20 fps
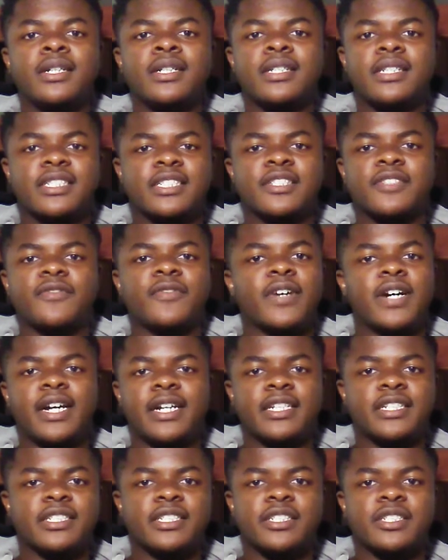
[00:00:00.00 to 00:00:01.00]
This is
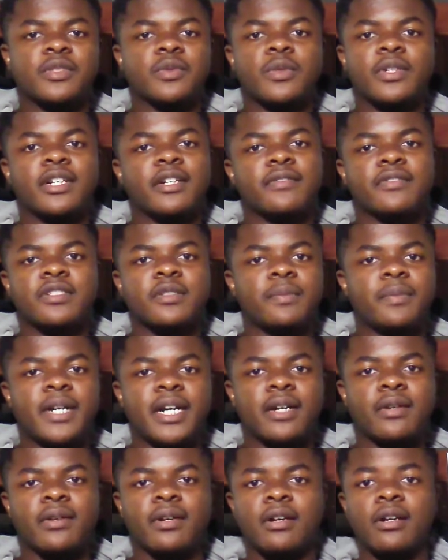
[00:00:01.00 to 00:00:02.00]
fine. This is just whatever. This is the
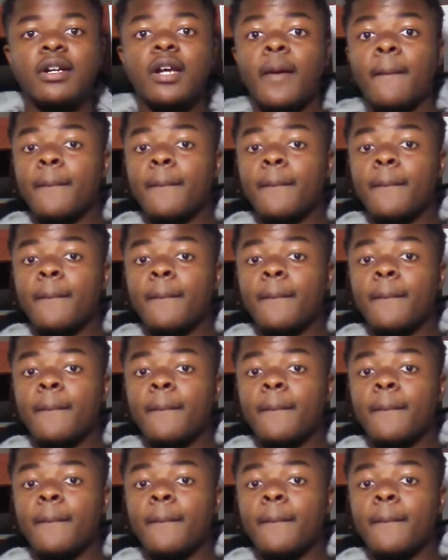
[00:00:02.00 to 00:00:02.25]
background.